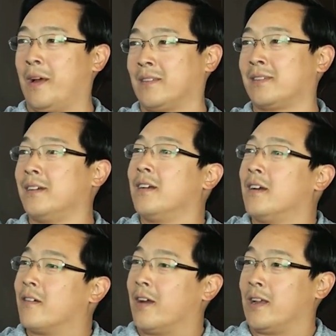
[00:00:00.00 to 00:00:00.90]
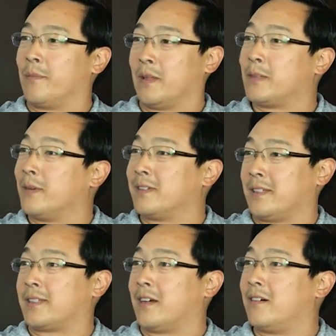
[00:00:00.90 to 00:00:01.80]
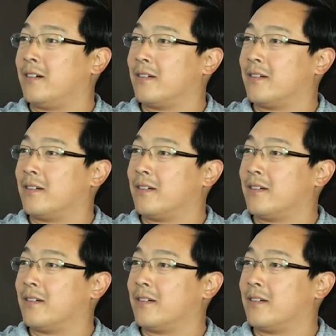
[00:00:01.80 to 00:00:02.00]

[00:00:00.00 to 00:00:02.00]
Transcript: bounce, right? But it's mostly skill.